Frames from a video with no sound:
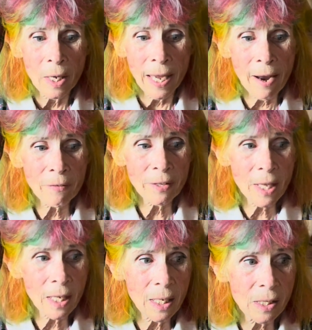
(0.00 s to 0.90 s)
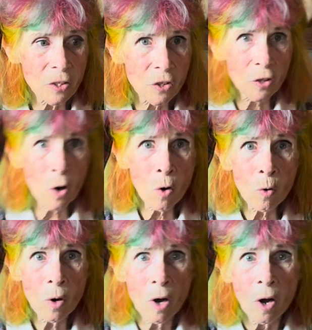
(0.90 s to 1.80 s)
Everything is
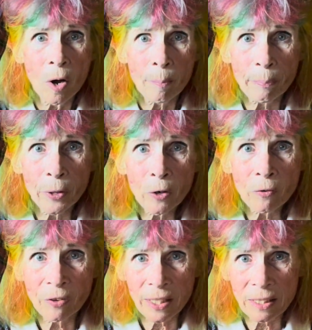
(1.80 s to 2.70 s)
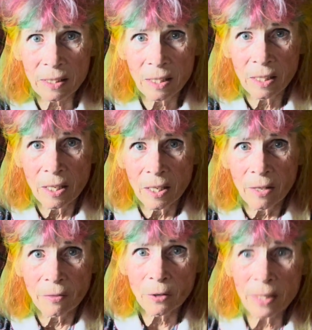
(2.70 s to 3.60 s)
so perfect.
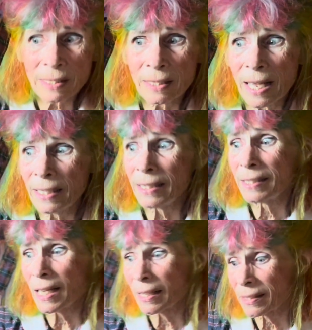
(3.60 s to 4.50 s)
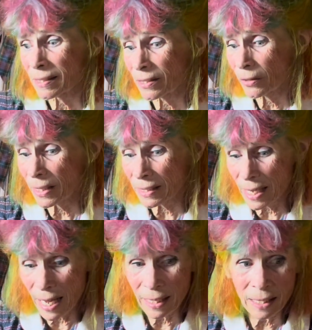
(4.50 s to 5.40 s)
There isn't any dust. There isn't
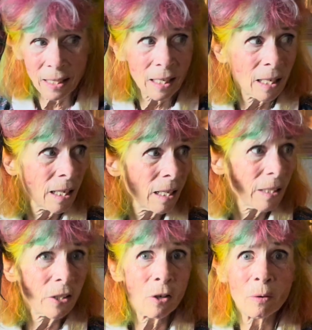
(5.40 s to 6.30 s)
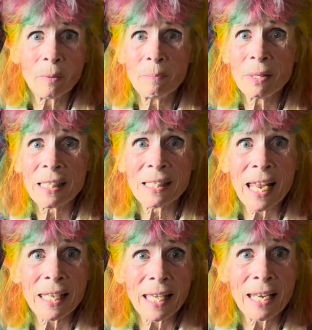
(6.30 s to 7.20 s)
any,
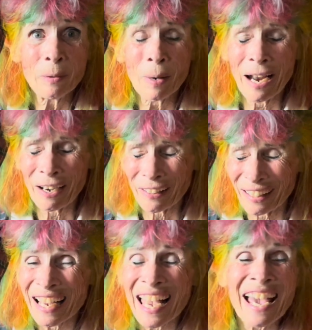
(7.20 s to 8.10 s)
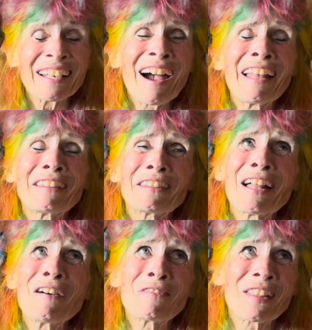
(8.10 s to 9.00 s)
mistake anywhere. And I
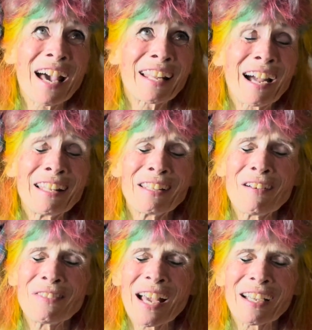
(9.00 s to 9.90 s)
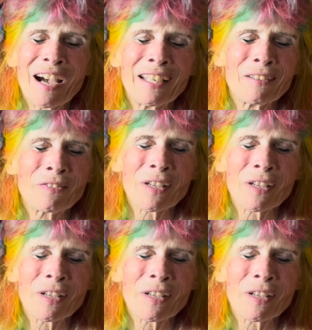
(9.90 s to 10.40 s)
love that. I love that kind of